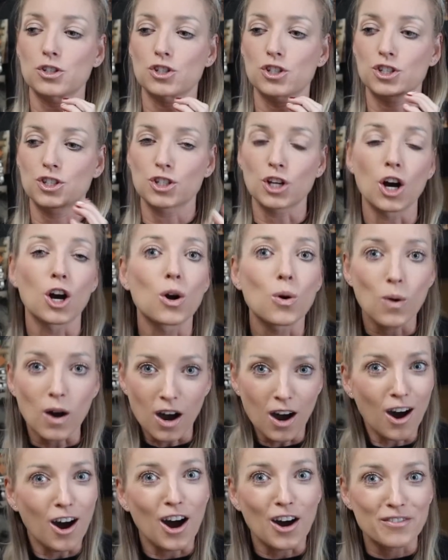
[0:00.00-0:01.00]

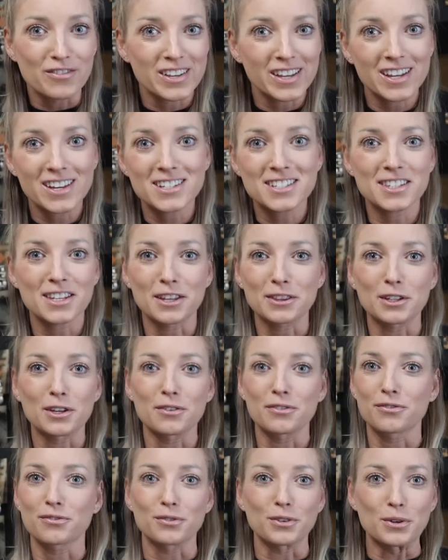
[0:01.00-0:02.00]
so obvious that the
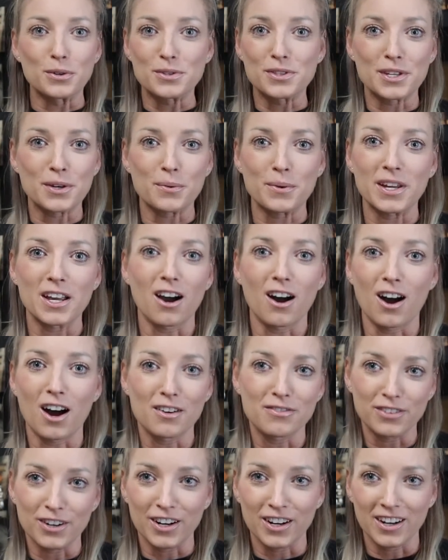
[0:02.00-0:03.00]
fruit that we
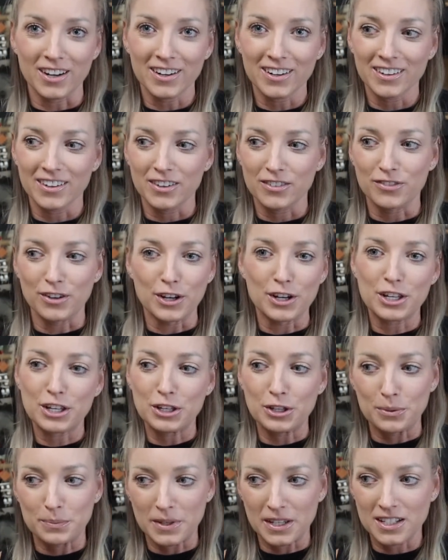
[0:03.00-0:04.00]
offer for
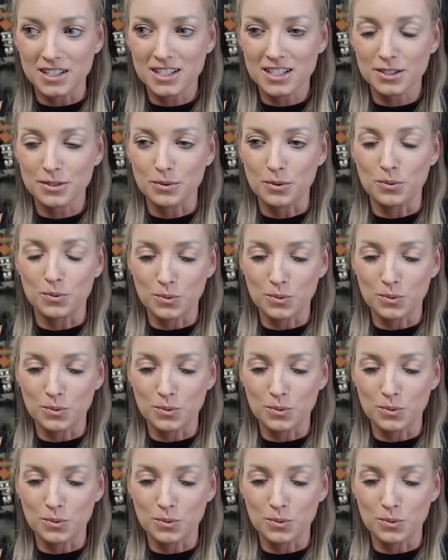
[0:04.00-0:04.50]
humans